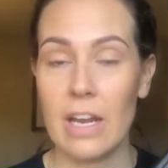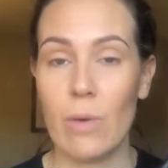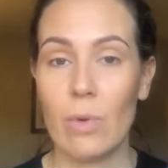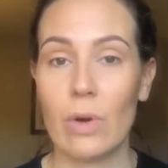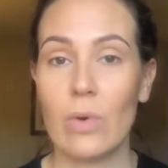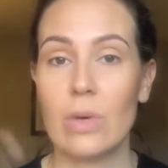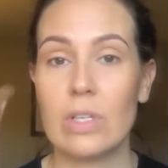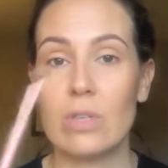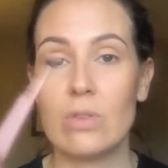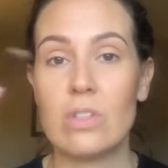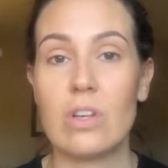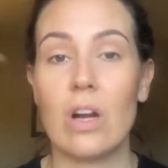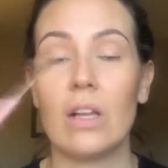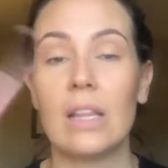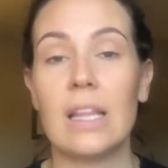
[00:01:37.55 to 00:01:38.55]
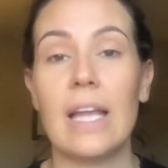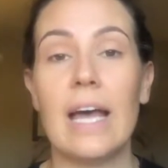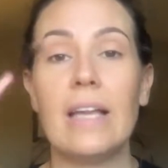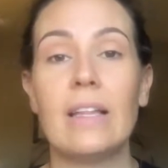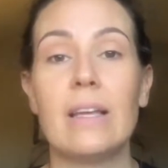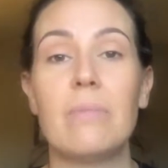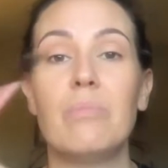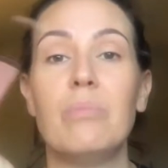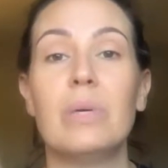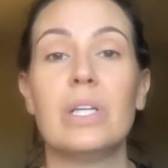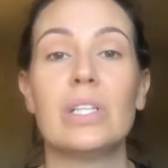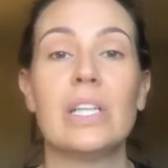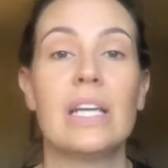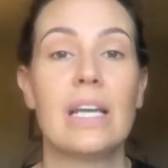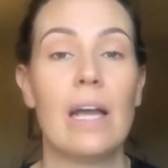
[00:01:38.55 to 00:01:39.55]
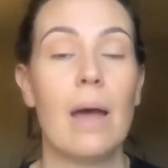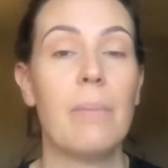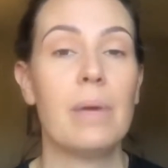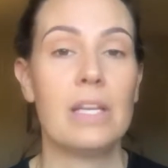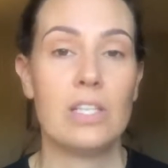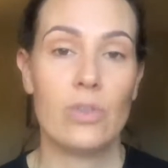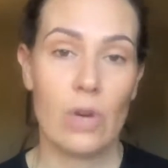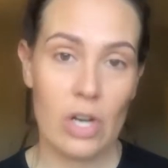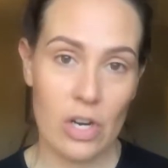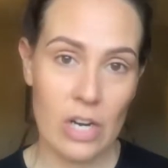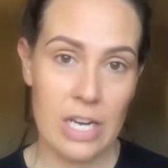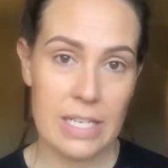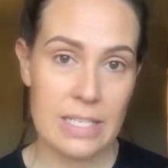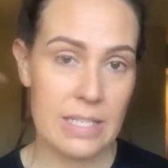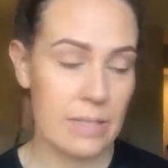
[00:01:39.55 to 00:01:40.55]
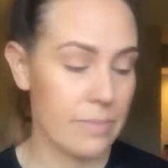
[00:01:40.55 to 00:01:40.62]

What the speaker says: and we're going to start lightly building it up into our crease.